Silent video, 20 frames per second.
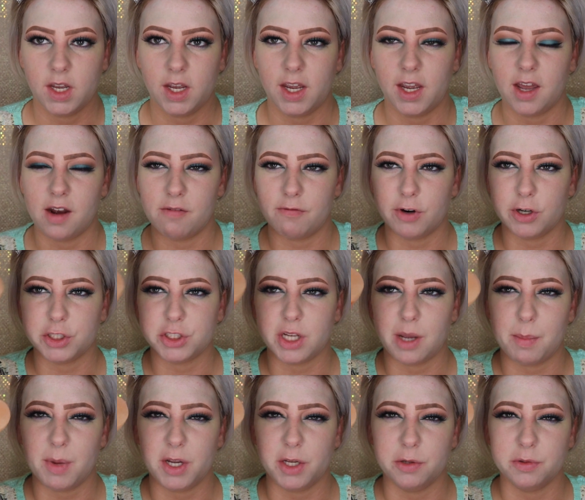And first
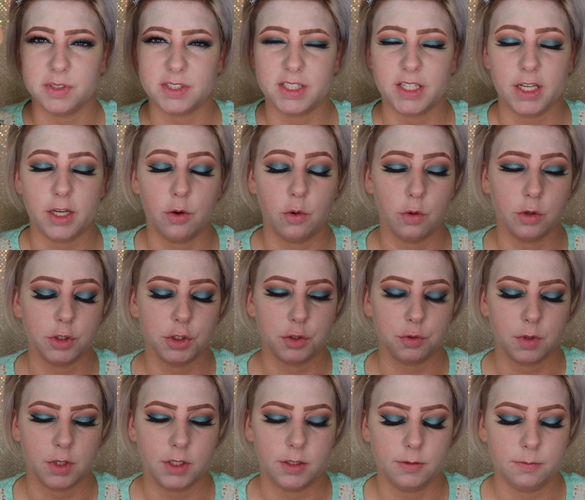I'm going to use the
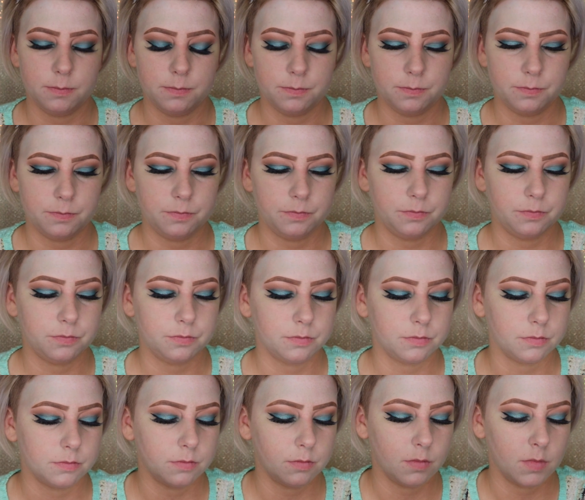orange one.
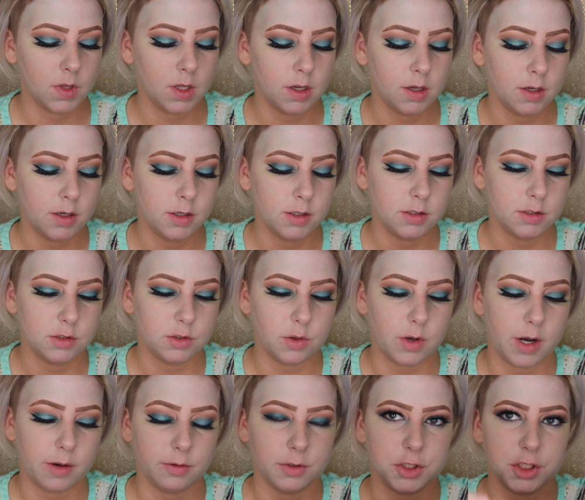
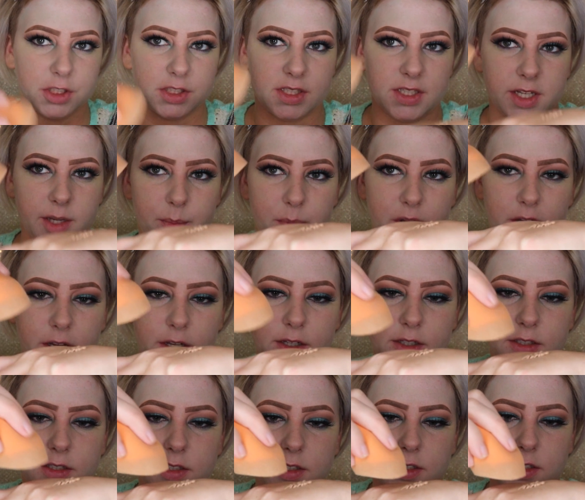So I will just dip
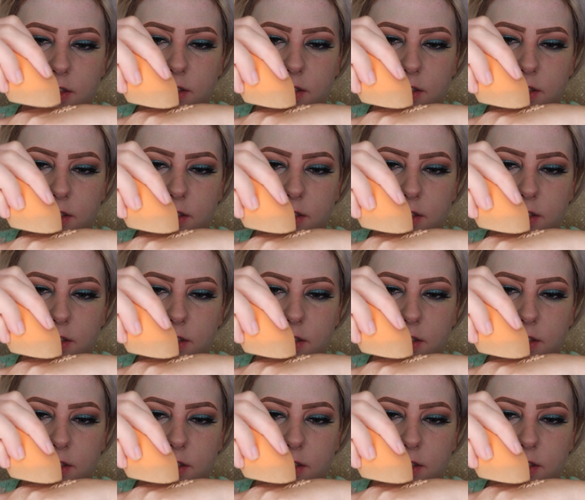it